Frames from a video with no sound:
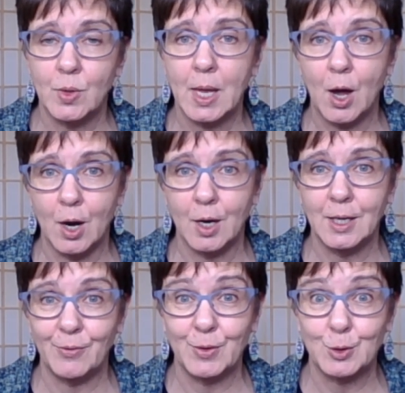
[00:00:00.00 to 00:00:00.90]
they are and
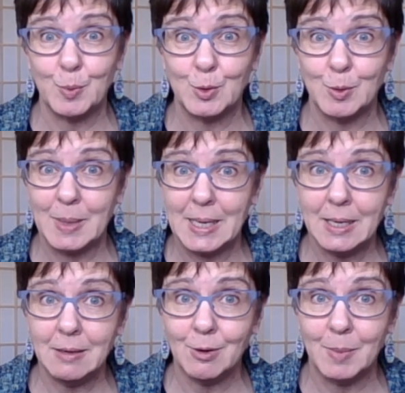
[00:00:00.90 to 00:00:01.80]
if they're supposed to be
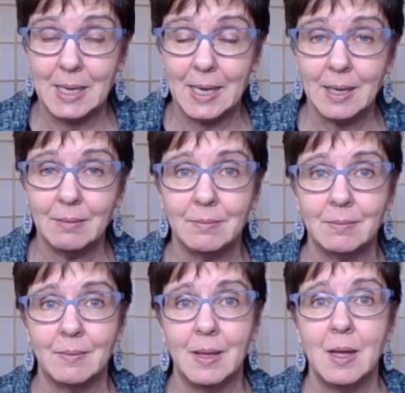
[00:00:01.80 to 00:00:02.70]
in your meeting,
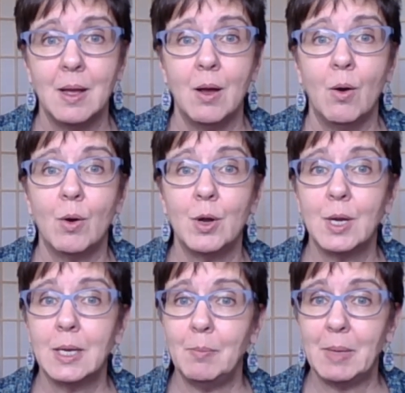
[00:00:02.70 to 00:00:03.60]
or you
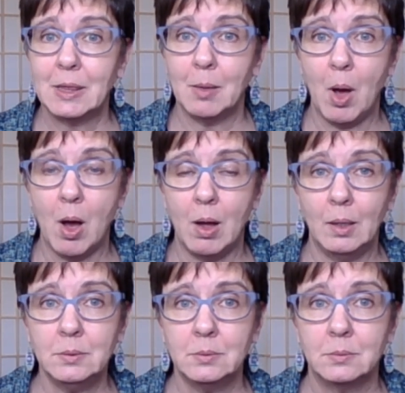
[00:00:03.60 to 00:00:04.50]
can admit them all.